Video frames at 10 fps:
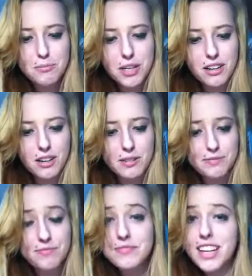But,
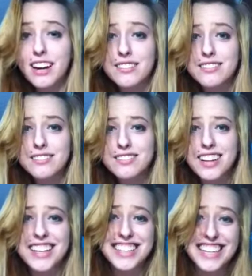yeah,
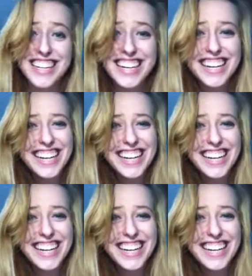I did.